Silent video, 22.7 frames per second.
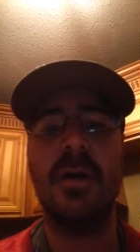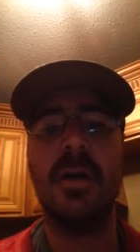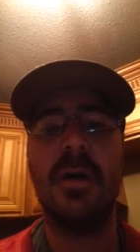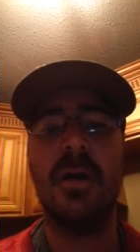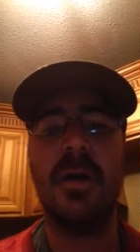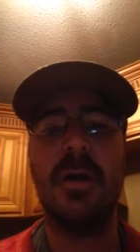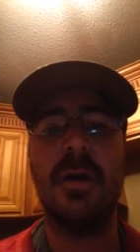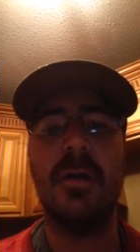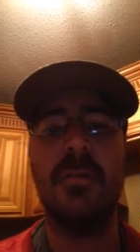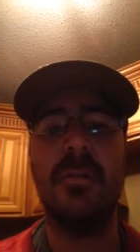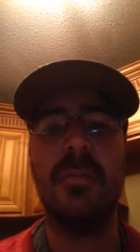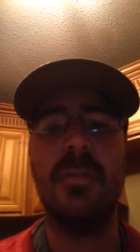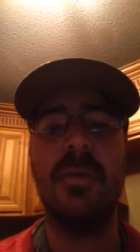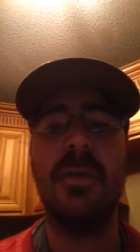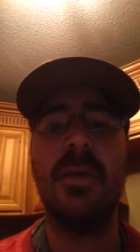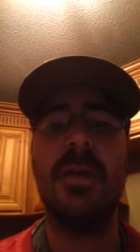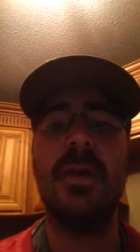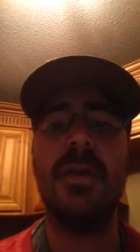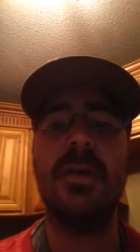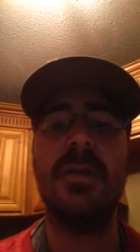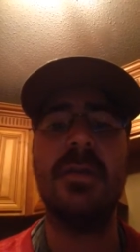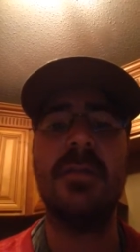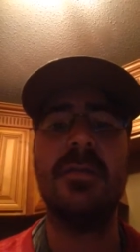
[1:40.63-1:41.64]
Um,
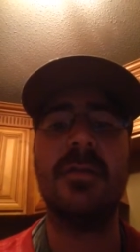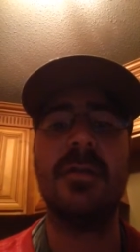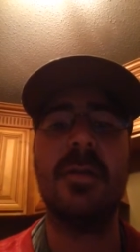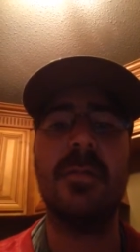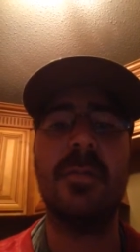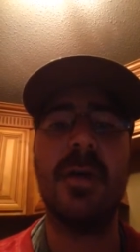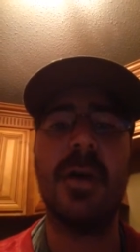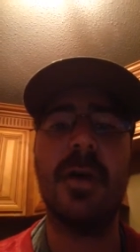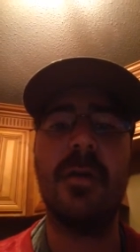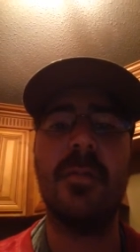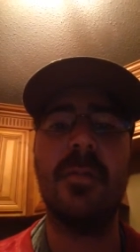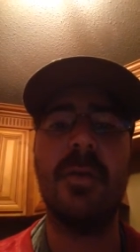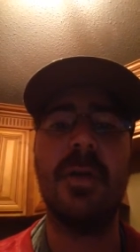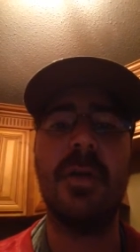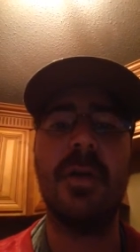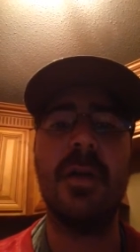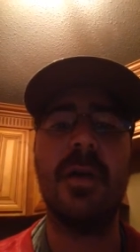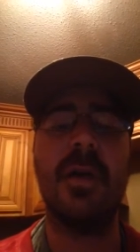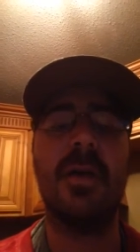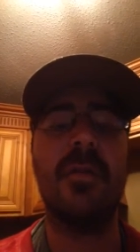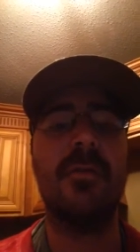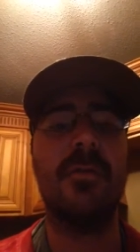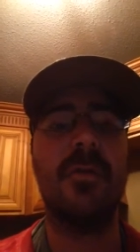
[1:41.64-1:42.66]
please email me
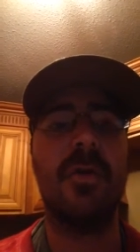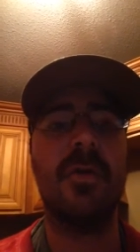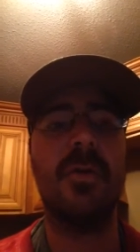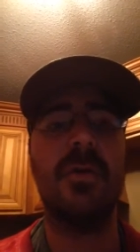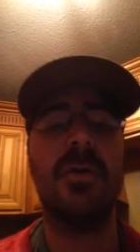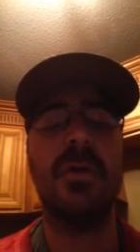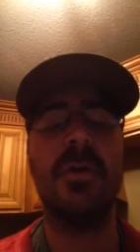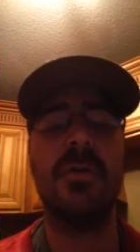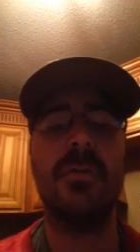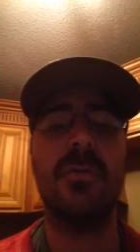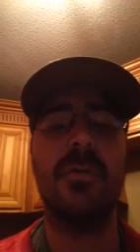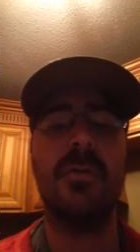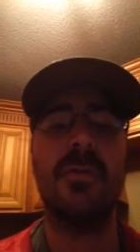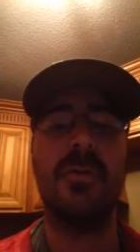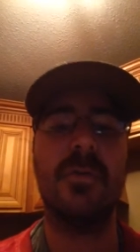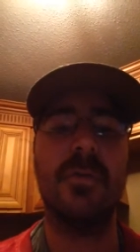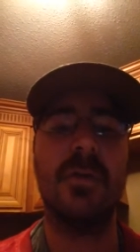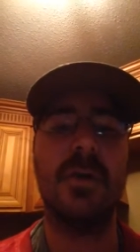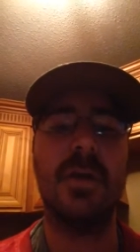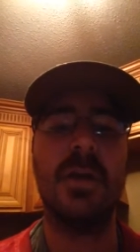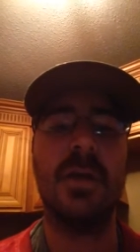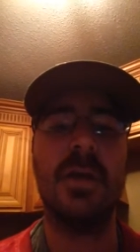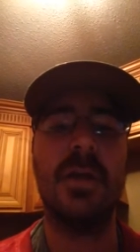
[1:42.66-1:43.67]
at
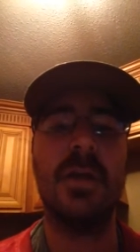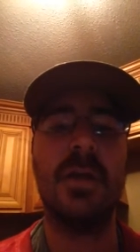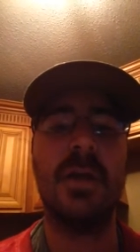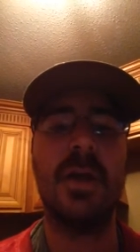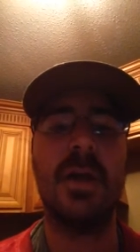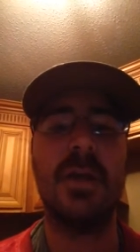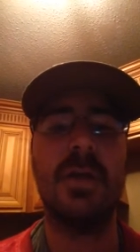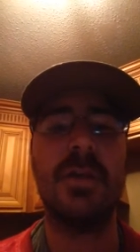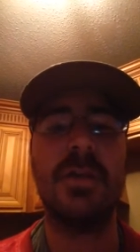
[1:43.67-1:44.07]
vulcanwolverine at